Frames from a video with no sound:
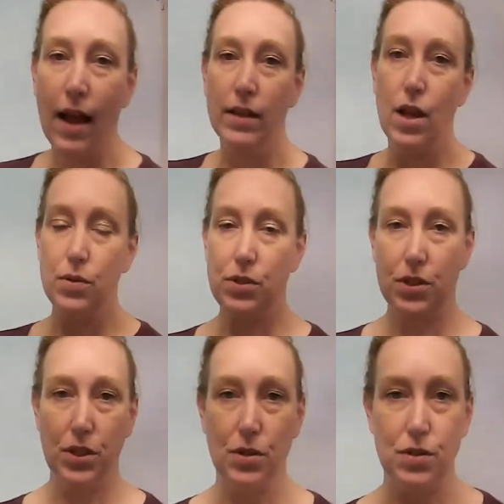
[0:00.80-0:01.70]
Hello,
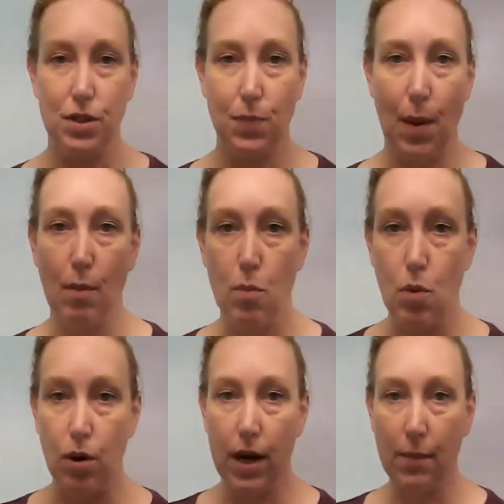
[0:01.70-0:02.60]
students. Mama
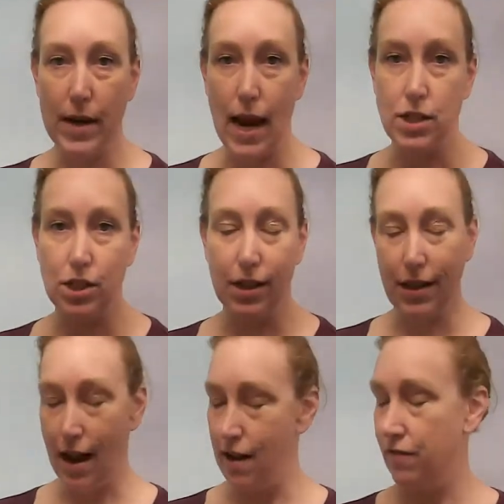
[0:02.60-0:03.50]
Borg coming at you
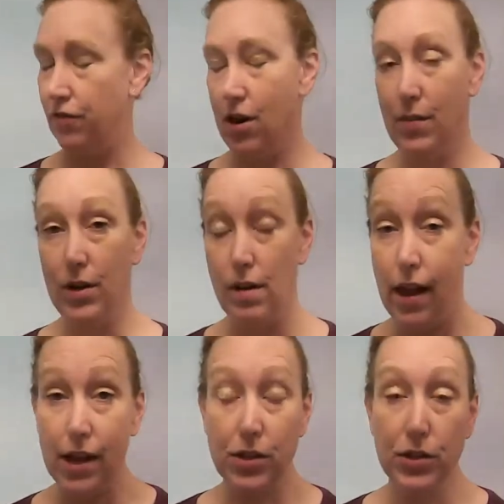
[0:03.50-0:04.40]
live from her
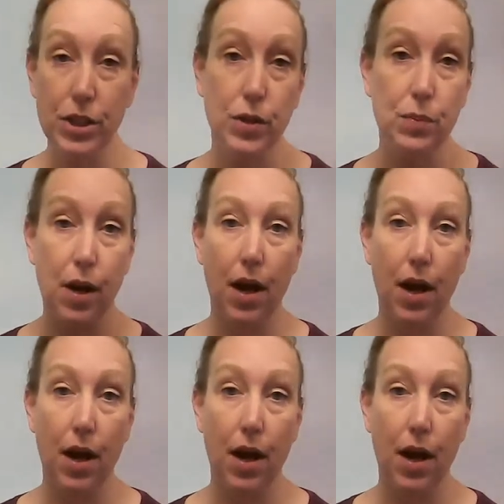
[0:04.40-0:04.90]
classroom.